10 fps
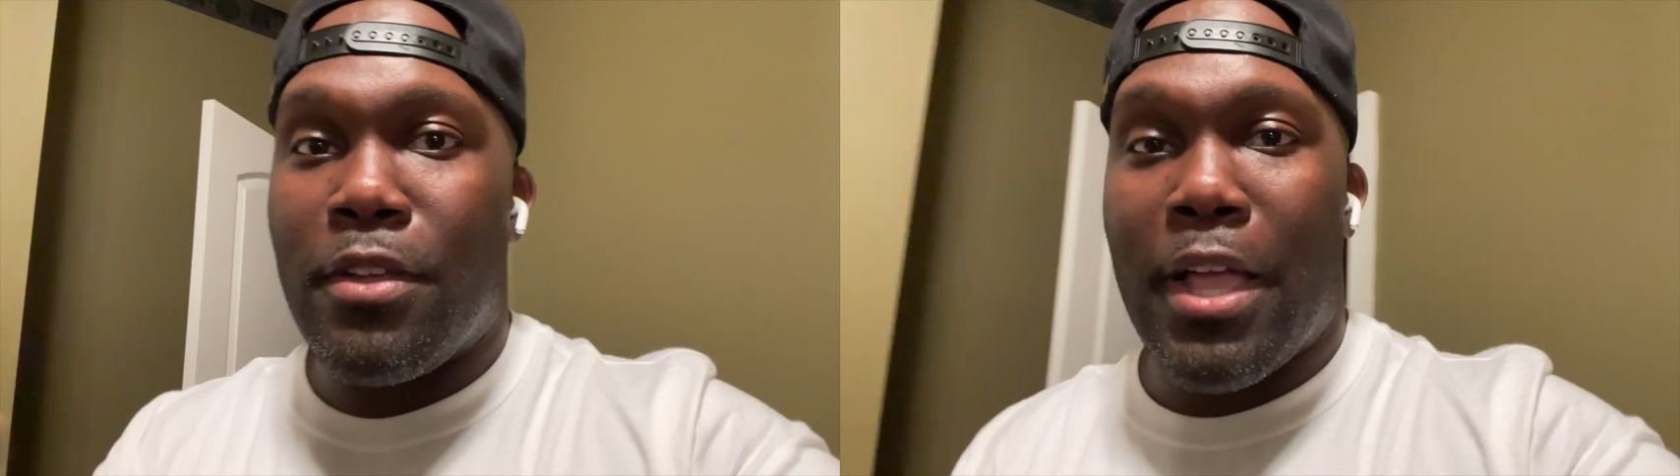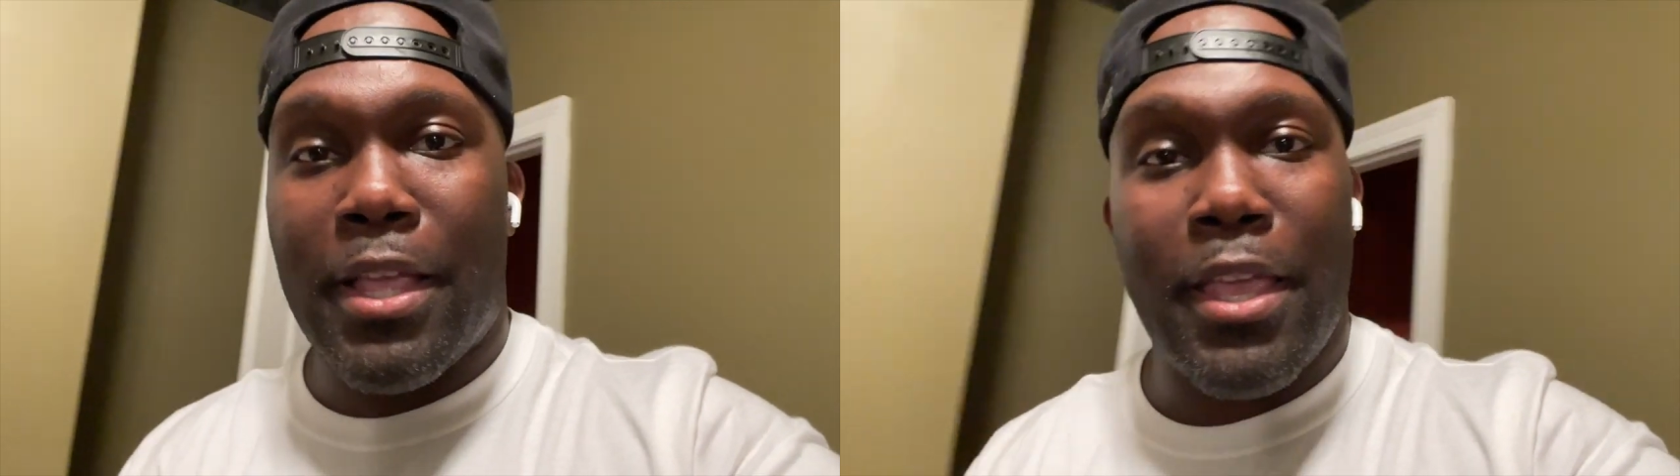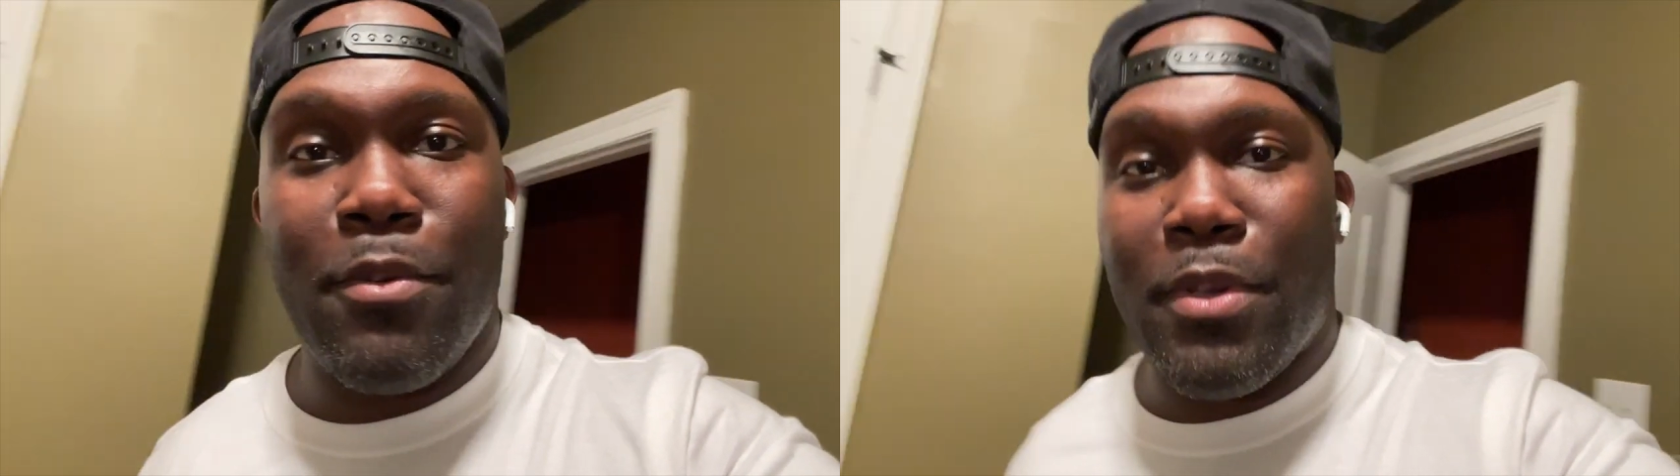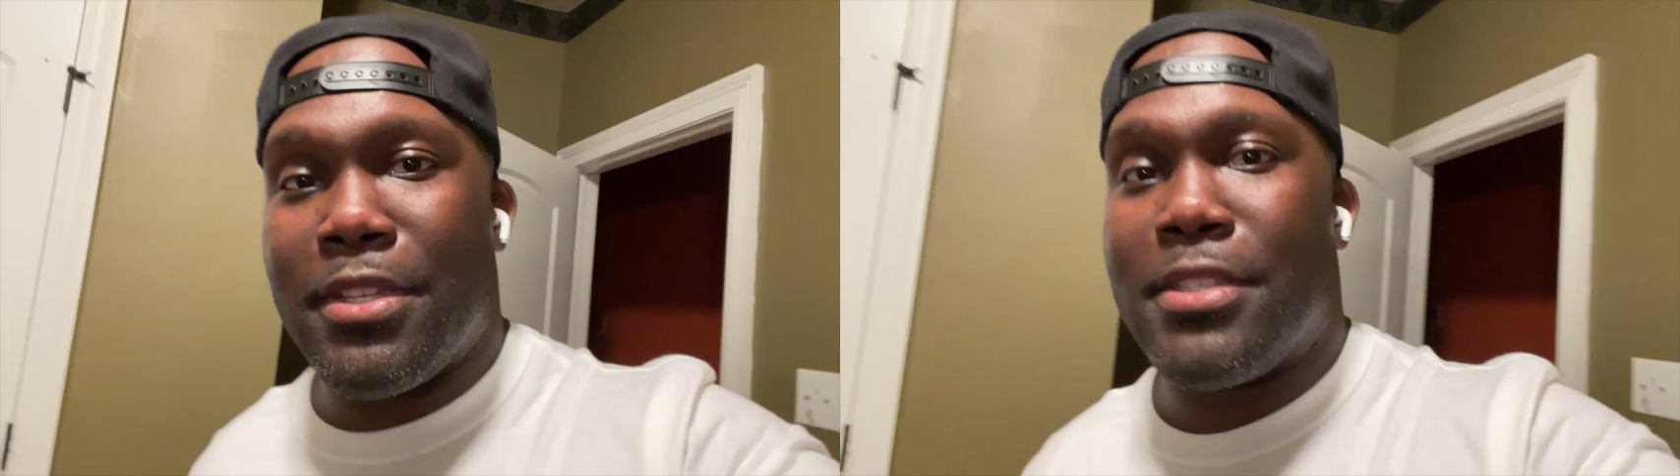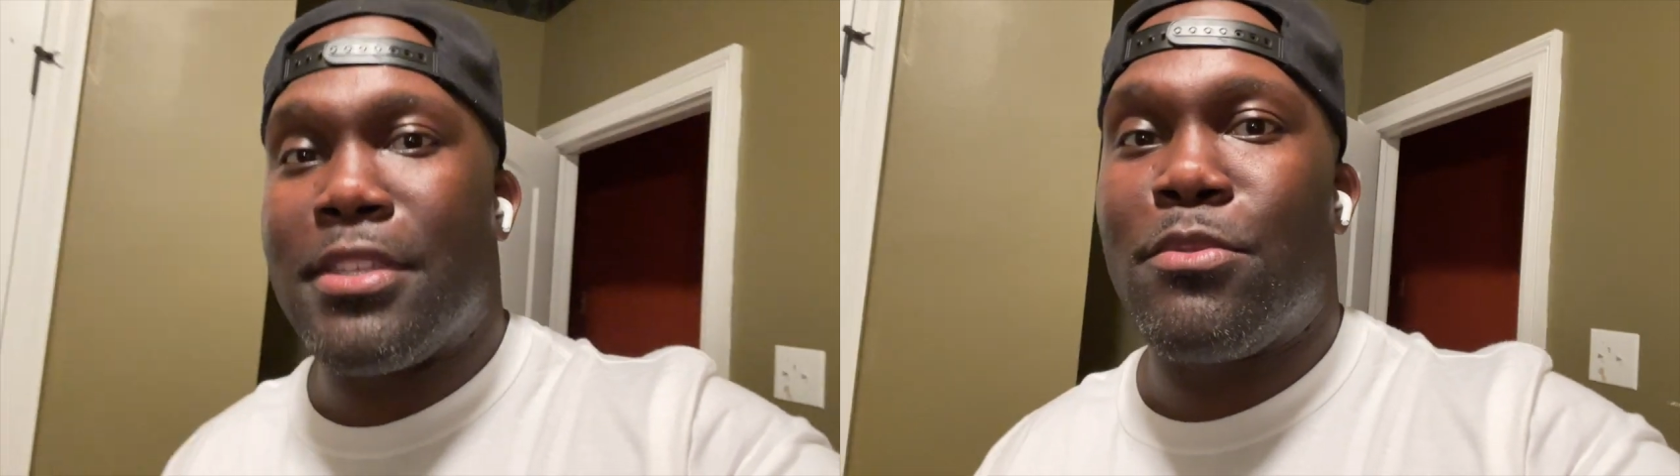I can't wait
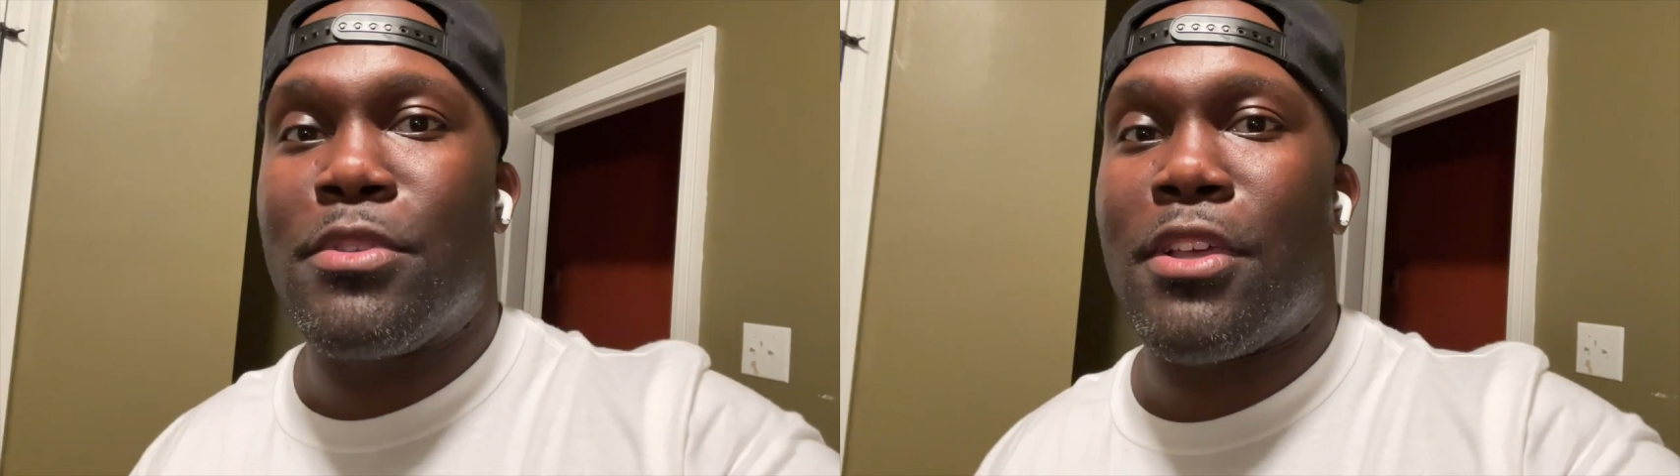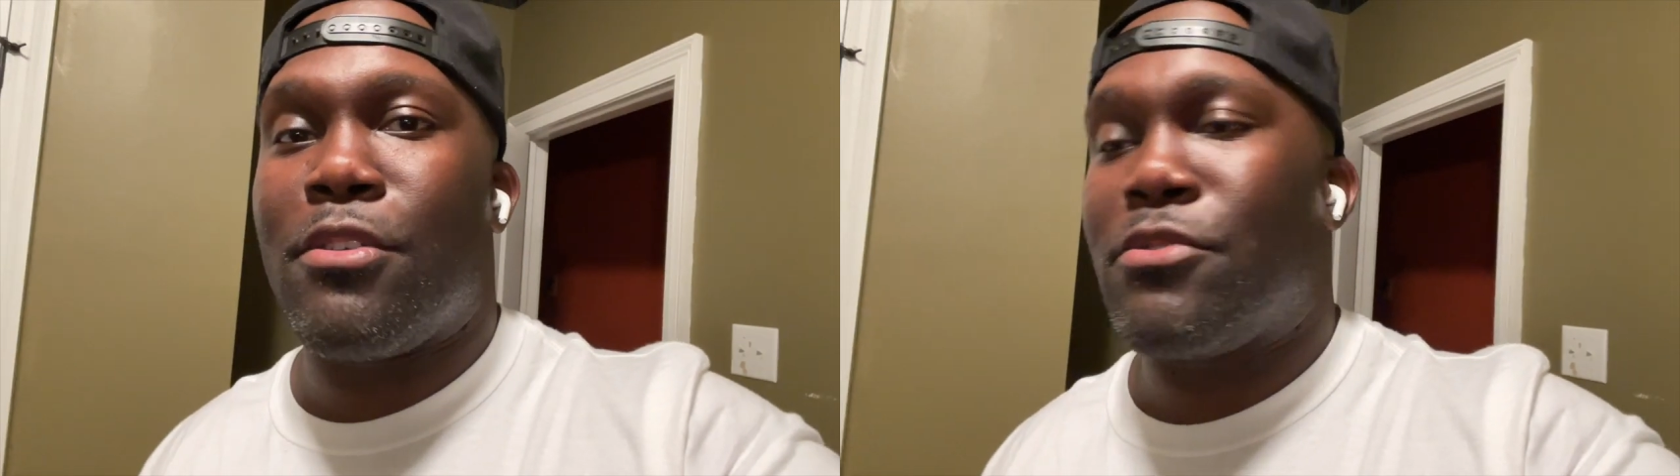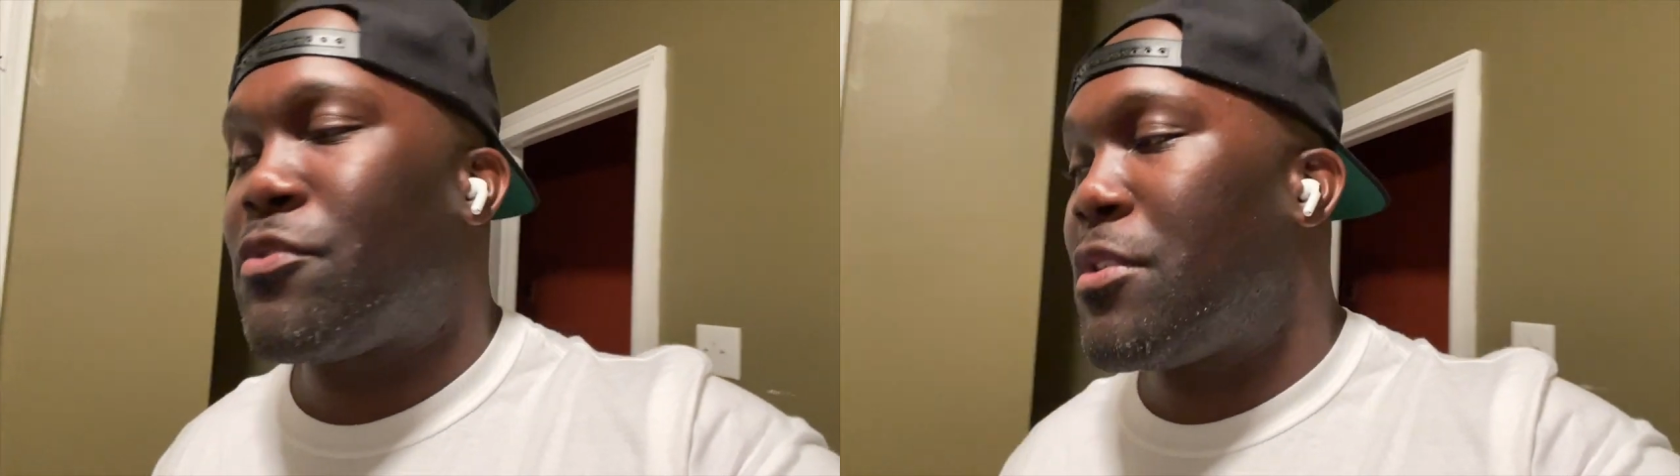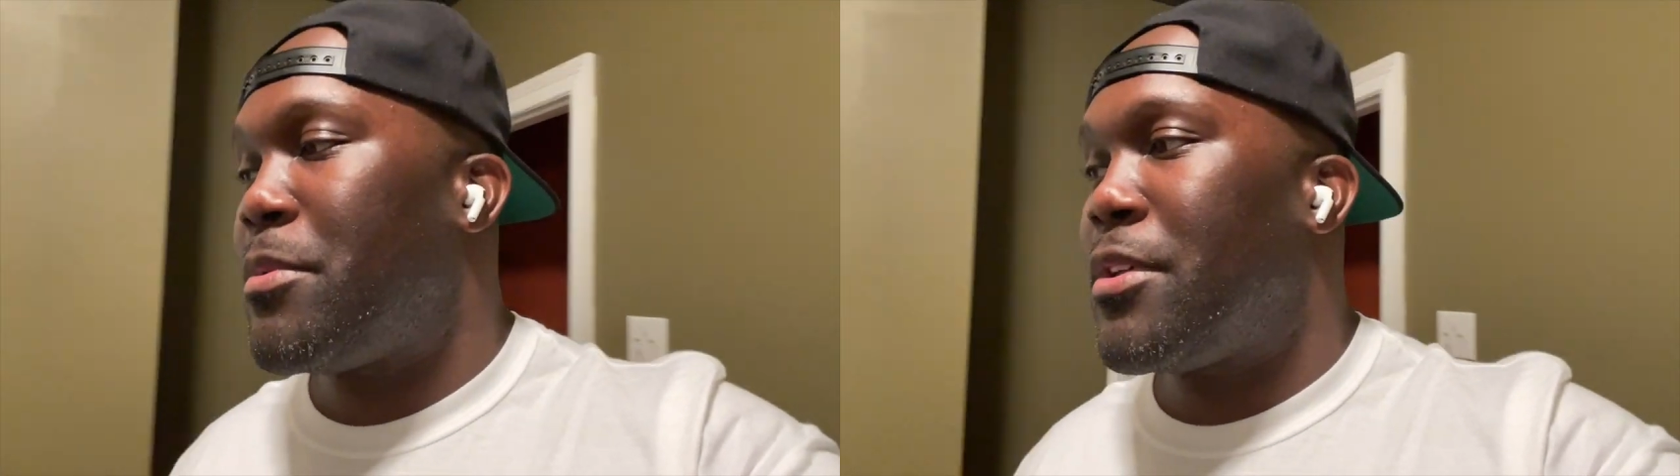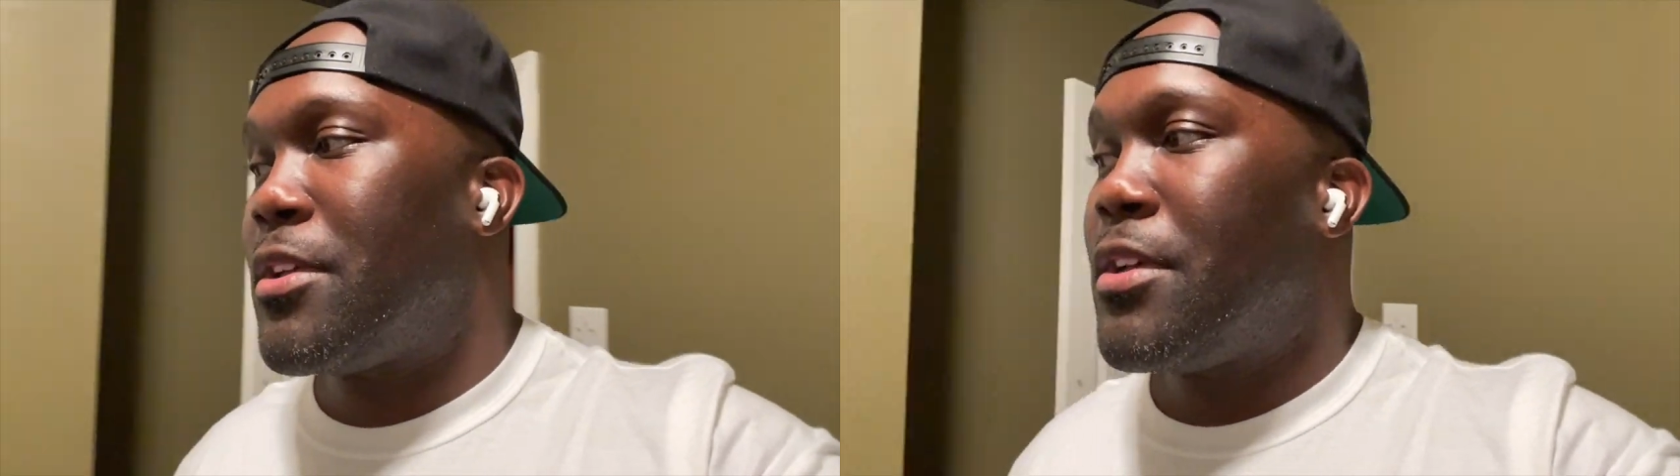to see the results from it.